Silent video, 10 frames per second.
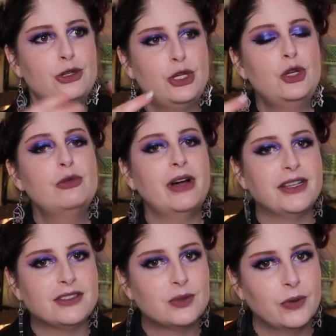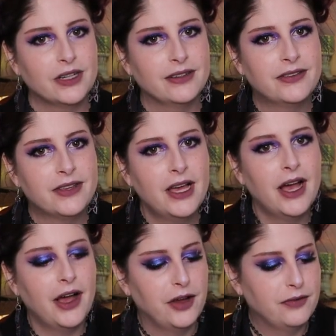two months worth
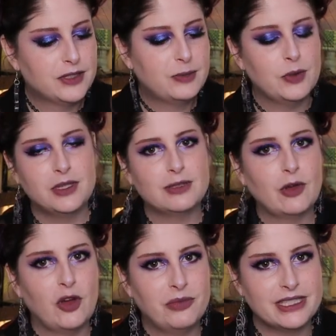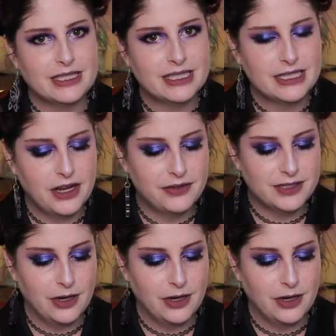of spooky small business stuff.